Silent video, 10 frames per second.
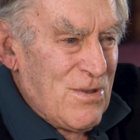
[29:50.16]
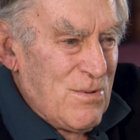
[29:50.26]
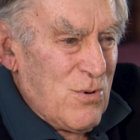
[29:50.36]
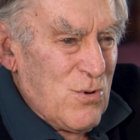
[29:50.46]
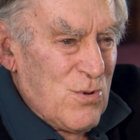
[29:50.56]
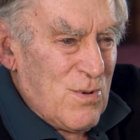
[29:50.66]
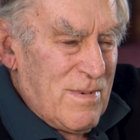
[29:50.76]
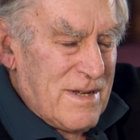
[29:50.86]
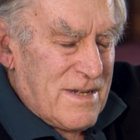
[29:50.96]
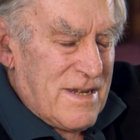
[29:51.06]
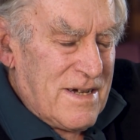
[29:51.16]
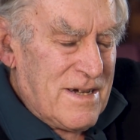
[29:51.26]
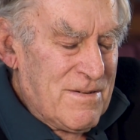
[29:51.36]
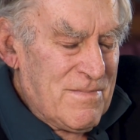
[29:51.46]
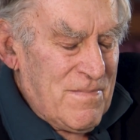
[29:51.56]
The ball, but
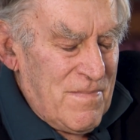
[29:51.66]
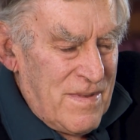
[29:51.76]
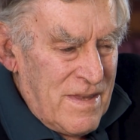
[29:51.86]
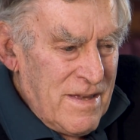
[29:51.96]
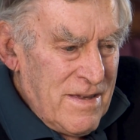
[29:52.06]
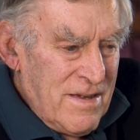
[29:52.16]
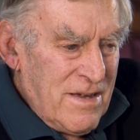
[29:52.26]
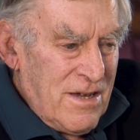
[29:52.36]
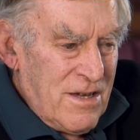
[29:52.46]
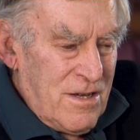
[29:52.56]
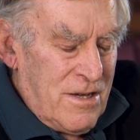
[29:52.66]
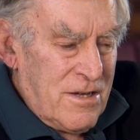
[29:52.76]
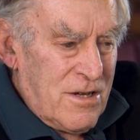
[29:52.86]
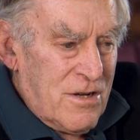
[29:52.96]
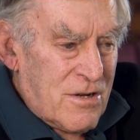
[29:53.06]
um,
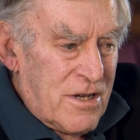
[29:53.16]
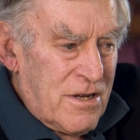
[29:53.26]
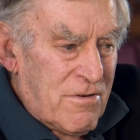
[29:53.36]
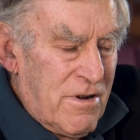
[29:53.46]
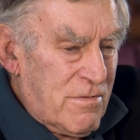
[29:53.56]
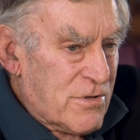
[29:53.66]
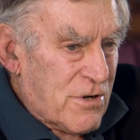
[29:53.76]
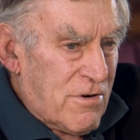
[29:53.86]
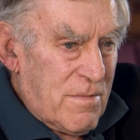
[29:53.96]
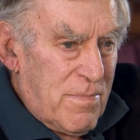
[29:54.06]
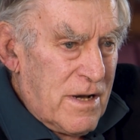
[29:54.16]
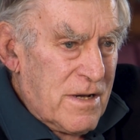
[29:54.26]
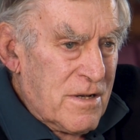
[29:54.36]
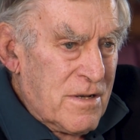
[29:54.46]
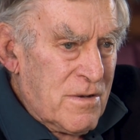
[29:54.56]
yeah, Ken Gray was a great
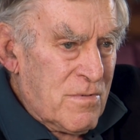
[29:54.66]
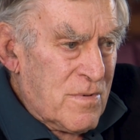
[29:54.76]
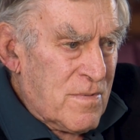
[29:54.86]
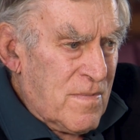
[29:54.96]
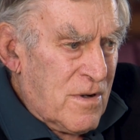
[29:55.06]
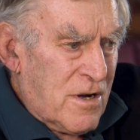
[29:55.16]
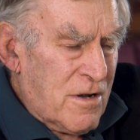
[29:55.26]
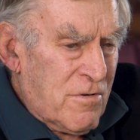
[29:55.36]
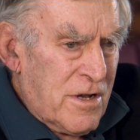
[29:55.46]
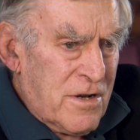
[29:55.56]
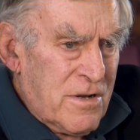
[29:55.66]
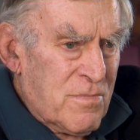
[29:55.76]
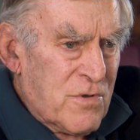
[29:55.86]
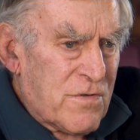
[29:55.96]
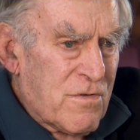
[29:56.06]
player. He, I rated
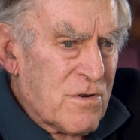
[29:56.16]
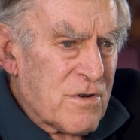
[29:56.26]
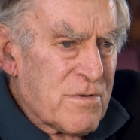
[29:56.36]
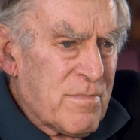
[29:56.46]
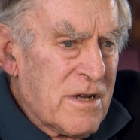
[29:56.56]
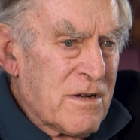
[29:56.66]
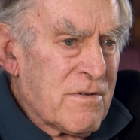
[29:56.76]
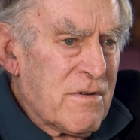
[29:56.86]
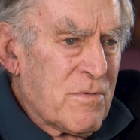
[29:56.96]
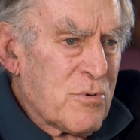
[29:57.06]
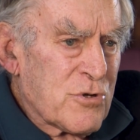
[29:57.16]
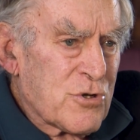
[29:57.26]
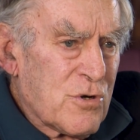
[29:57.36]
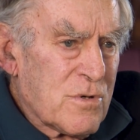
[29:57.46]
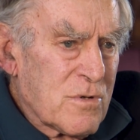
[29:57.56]
him the strongest man I ever put a
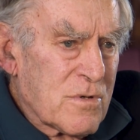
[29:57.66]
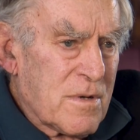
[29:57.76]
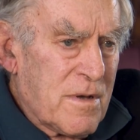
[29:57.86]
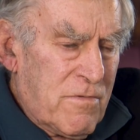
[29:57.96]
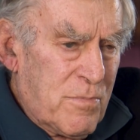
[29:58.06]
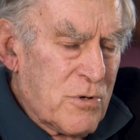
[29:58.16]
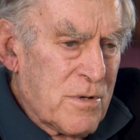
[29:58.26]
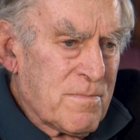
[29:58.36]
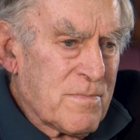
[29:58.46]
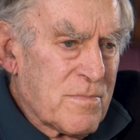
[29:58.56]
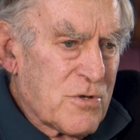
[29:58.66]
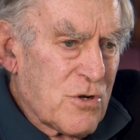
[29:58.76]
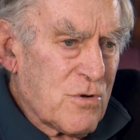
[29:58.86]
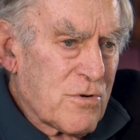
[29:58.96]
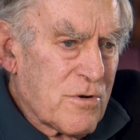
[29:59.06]
shoulder, I ever put a
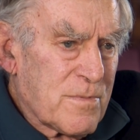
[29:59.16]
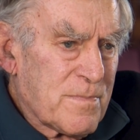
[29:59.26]
shoulder on.